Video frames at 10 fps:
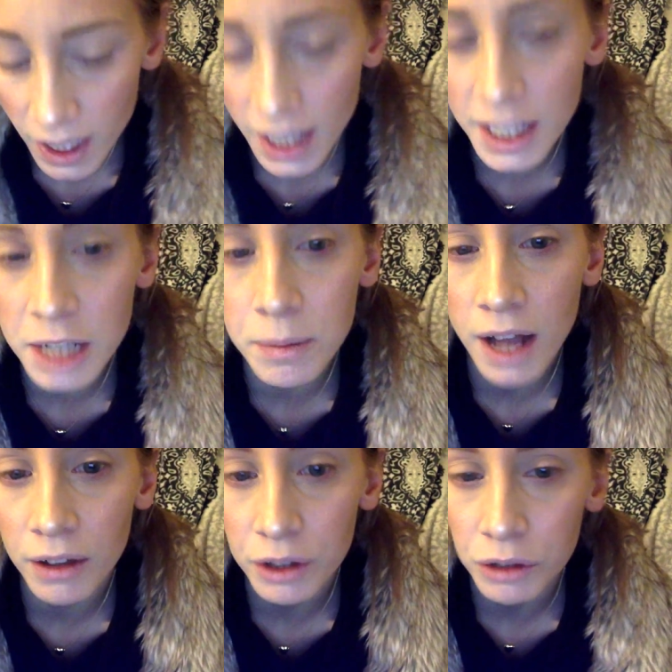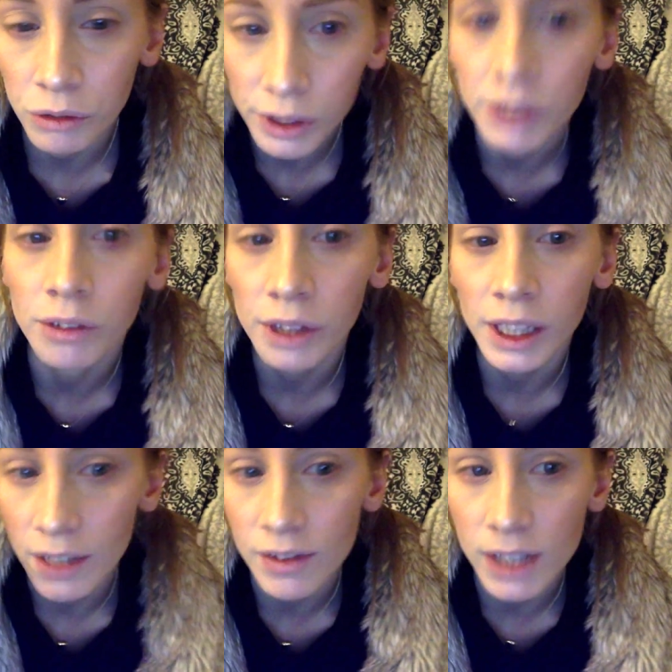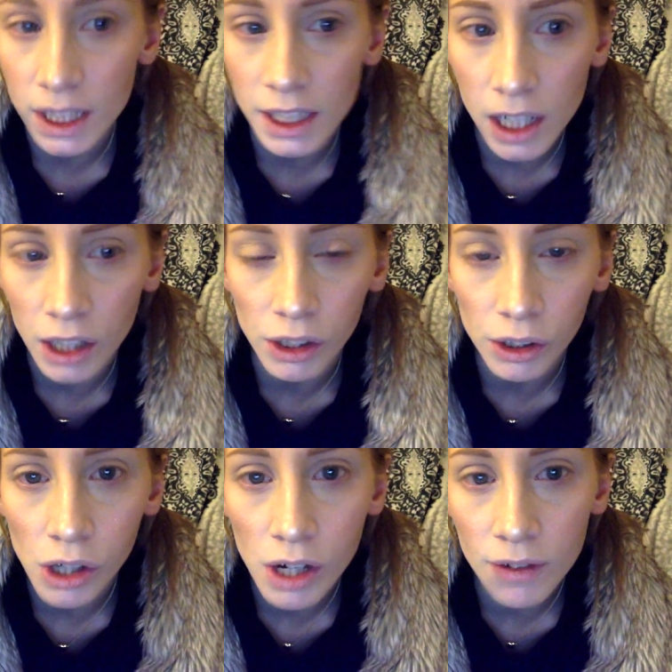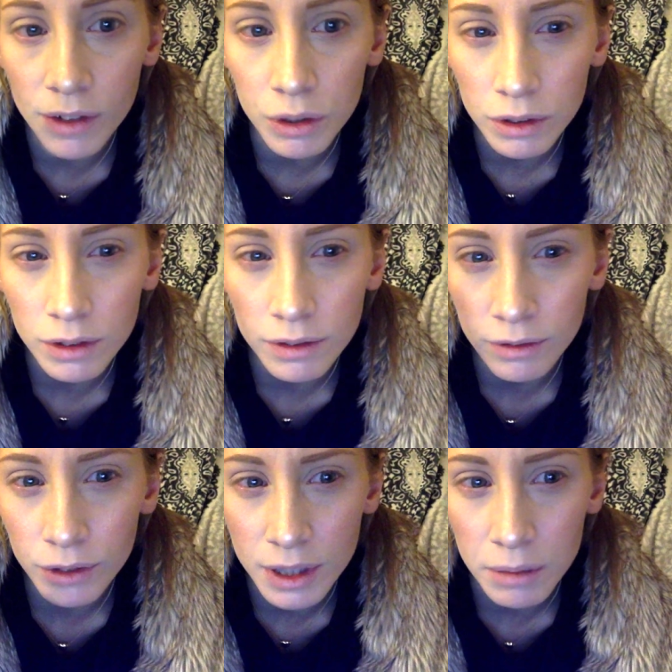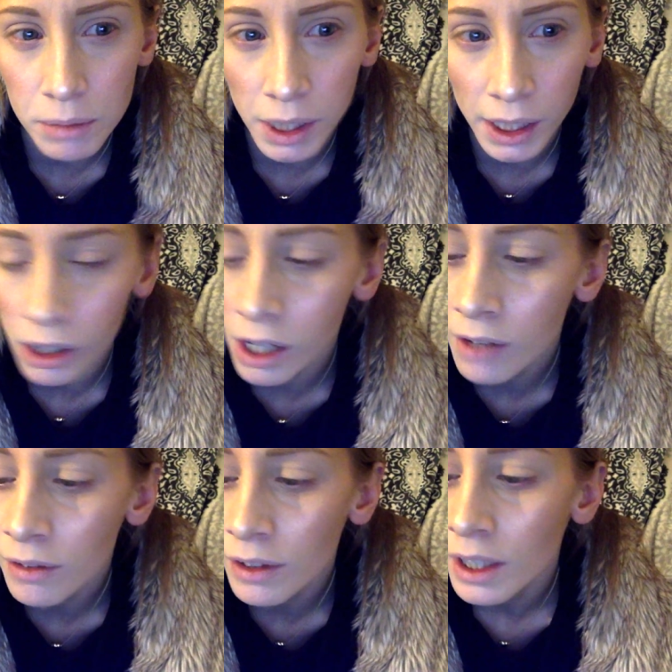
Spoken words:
any palette, you really have to get the color off in order for some payoff.